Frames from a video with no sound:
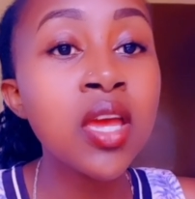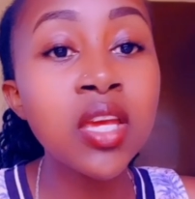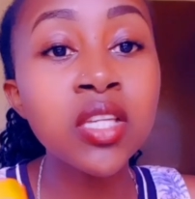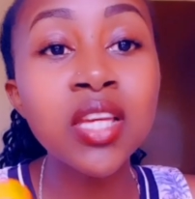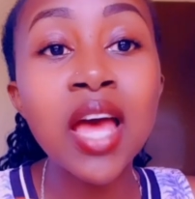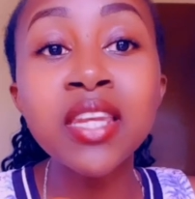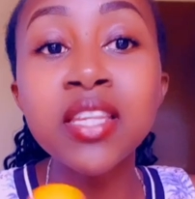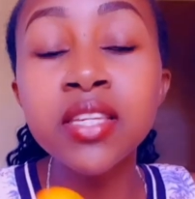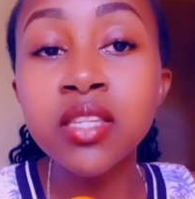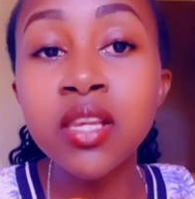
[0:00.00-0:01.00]
It can
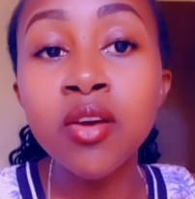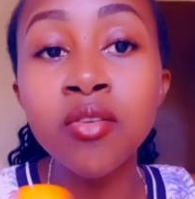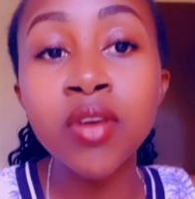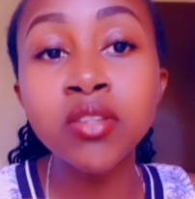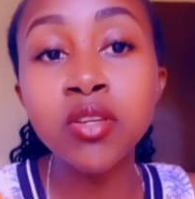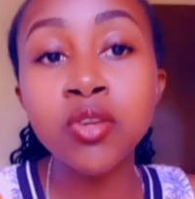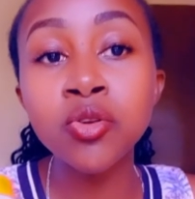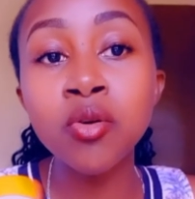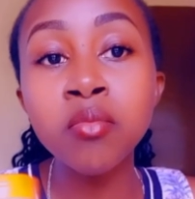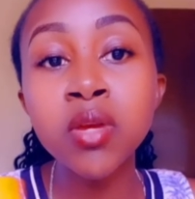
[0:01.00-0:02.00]
easily overtake
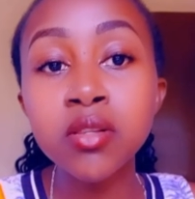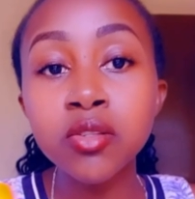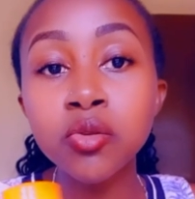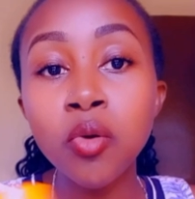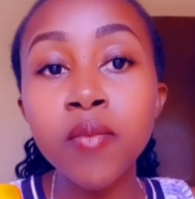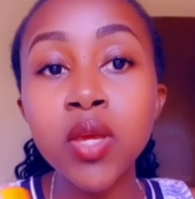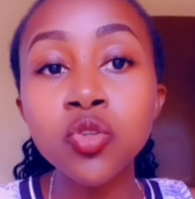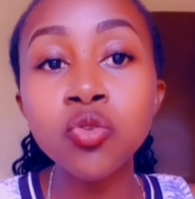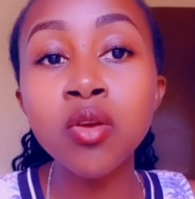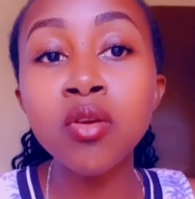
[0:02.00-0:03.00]
your meal, so make
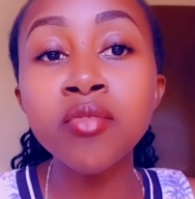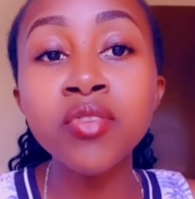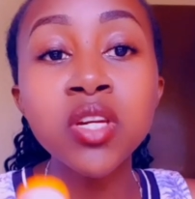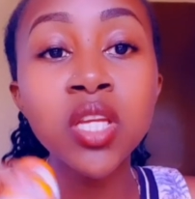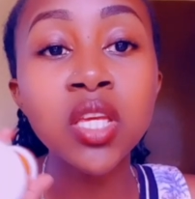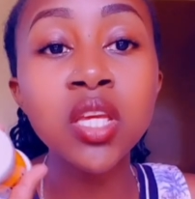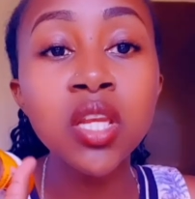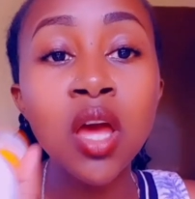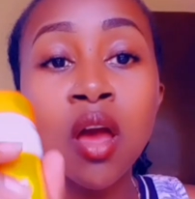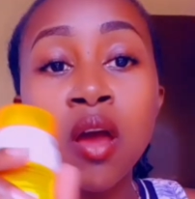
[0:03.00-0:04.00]
sure you are very
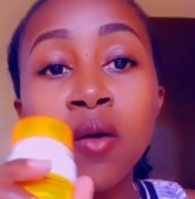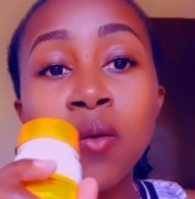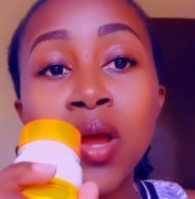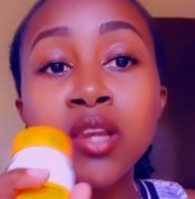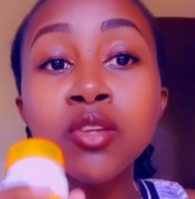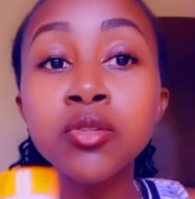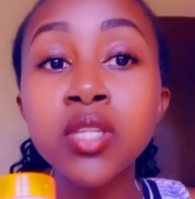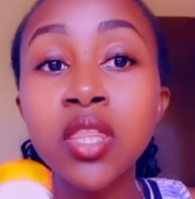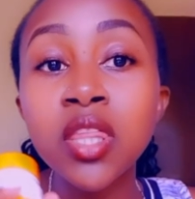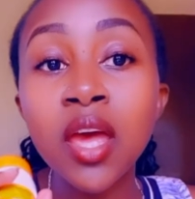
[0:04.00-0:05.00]
keen while
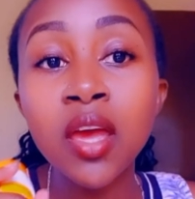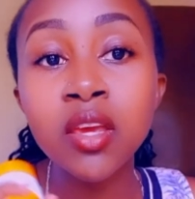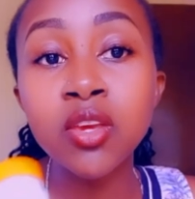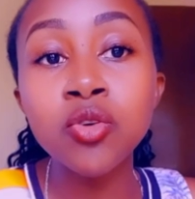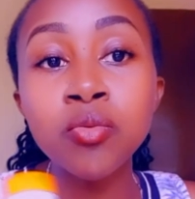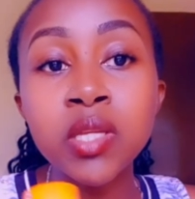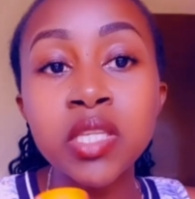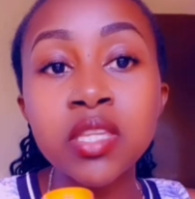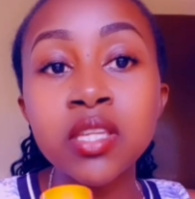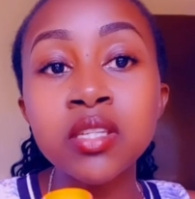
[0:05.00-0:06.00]
using the cumin
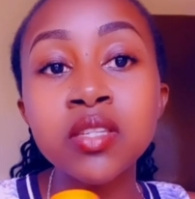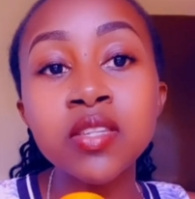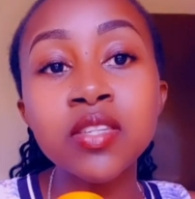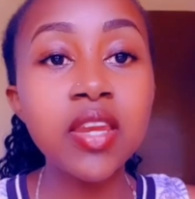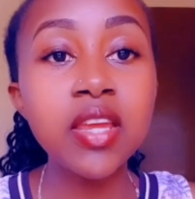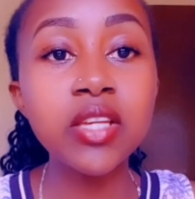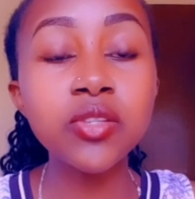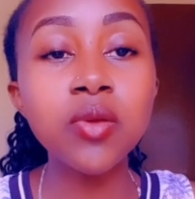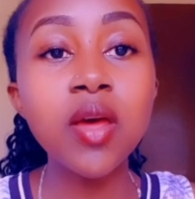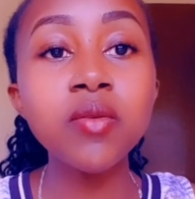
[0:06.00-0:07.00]
seeds.
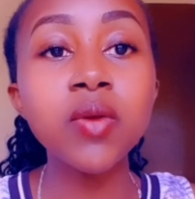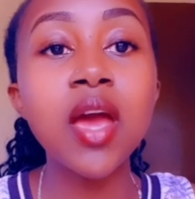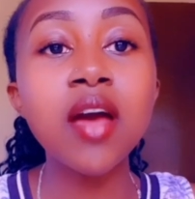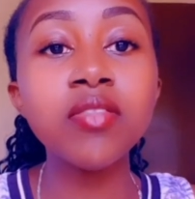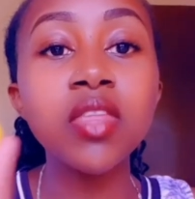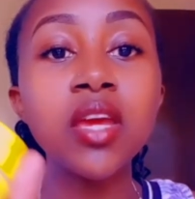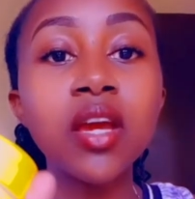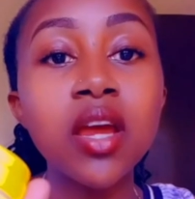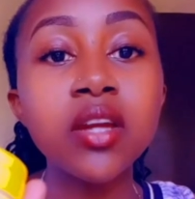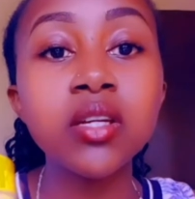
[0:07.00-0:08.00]
Next one, we have the
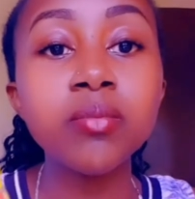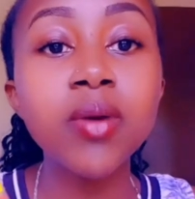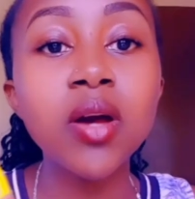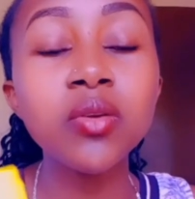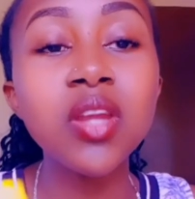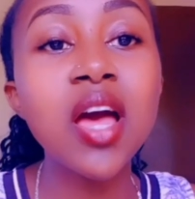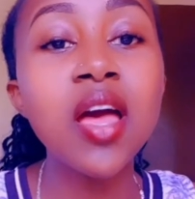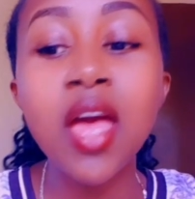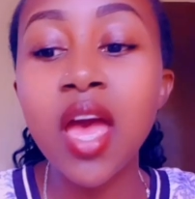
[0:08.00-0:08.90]
curry powder.